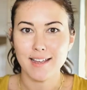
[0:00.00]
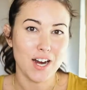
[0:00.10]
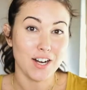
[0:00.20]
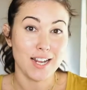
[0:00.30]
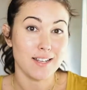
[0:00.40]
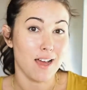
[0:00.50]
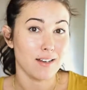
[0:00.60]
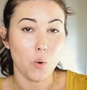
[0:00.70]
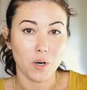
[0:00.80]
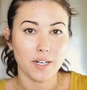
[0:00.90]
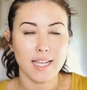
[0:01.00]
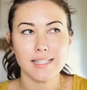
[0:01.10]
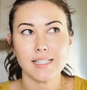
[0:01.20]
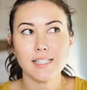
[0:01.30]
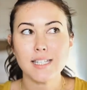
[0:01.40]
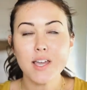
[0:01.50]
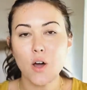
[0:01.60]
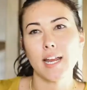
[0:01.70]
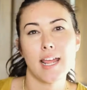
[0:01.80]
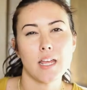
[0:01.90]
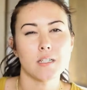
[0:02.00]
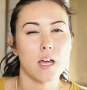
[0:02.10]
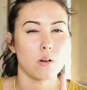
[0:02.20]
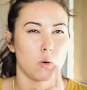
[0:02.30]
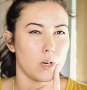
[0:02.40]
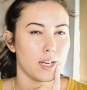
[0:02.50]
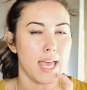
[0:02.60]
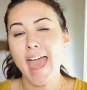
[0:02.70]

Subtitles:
CRNA.org. It's CRNA.org.